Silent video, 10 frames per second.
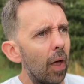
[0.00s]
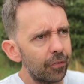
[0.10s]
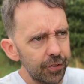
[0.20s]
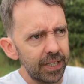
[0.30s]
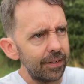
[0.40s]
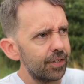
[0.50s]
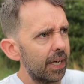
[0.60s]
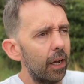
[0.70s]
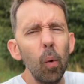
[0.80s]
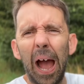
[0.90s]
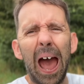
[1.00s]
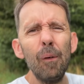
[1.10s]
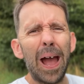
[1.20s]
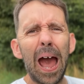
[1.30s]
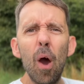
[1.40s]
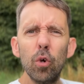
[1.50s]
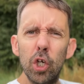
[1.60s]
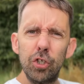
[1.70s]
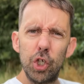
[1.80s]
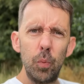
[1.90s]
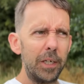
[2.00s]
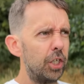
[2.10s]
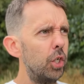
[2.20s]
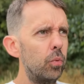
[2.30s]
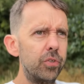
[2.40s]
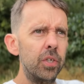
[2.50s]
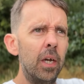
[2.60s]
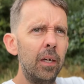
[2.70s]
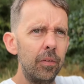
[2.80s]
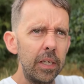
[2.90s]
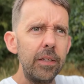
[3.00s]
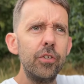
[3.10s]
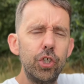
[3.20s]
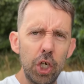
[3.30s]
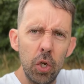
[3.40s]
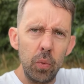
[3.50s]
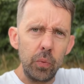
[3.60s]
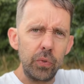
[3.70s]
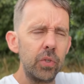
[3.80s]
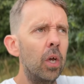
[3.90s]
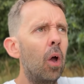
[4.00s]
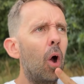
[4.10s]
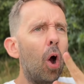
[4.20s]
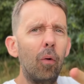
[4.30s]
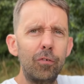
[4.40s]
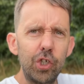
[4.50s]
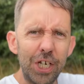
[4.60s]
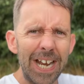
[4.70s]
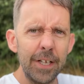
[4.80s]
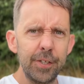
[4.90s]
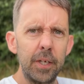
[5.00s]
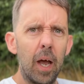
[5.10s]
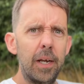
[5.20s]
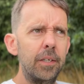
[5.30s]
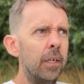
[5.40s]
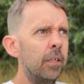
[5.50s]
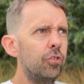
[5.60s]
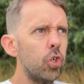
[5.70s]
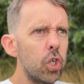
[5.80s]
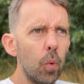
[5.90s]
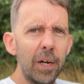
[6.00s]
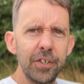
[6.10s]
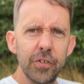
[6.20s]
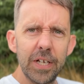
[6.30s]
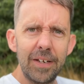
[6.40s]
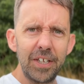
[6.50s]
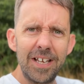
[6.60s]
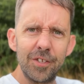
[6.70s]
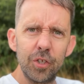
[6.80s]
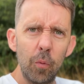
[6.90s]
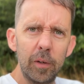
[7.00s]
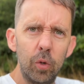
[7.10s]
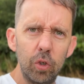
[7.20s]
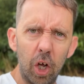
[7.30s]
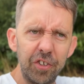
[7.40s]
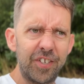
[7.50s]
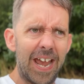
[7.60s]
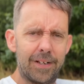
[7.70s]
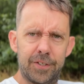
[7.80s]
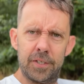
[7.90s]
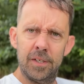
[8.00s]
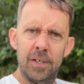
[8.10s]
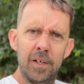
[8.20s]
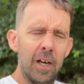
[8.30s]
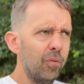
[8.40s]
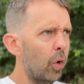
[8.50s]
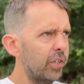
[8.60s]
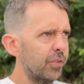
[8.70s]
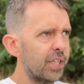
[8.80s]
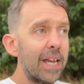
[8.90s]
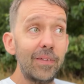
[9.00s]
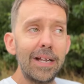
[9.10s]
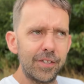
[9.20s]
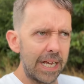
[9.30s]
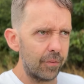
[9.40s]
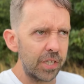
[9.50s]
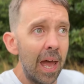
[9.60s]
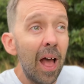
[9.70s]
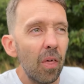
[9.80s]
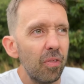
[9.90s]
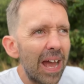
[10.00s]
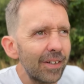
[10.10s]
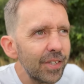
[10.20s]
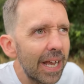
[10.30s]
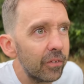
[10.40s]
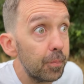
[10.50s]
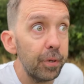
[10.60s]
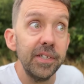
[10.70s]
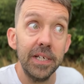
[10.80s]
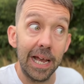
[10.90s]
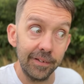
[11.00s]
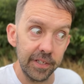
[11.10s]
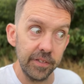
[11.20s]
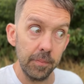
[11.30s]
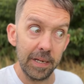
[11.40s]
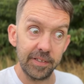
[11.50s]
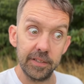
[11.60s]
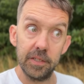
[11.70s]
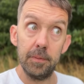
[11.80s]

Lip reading: Others then say, oh, how could you accuse these Jews of genocide? Do you understand the historical context of what you're saying? That sounds pretty anti-Semitic to